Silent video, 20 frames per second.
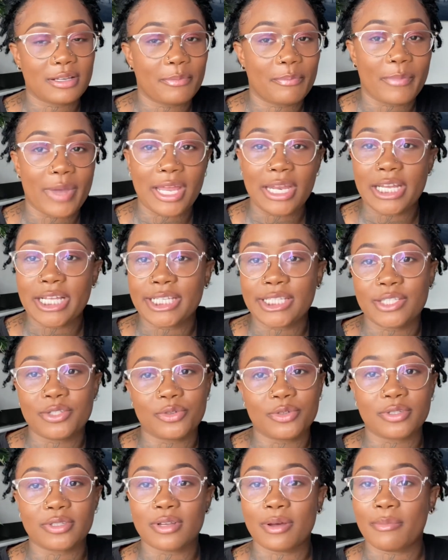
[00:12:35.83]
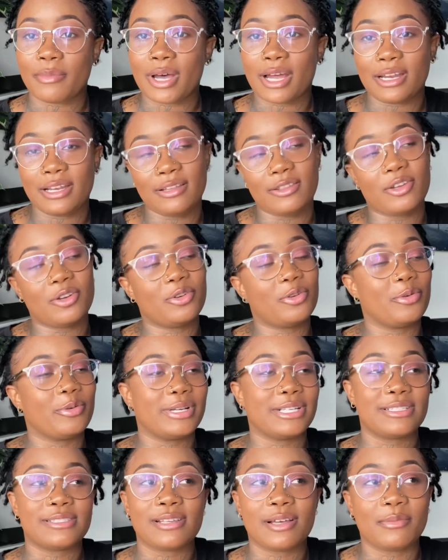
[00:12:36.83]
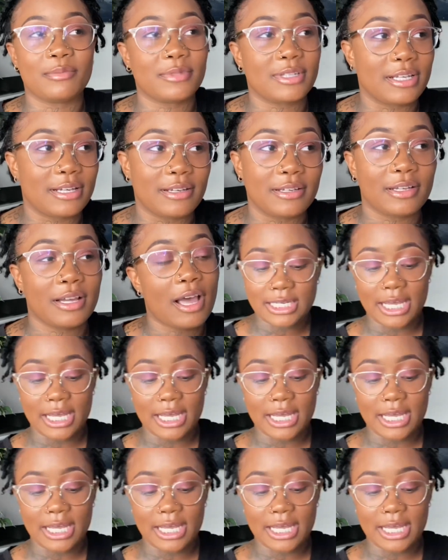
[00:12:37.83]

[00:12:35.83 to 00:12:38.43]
maintenance or somebody, they're doing something.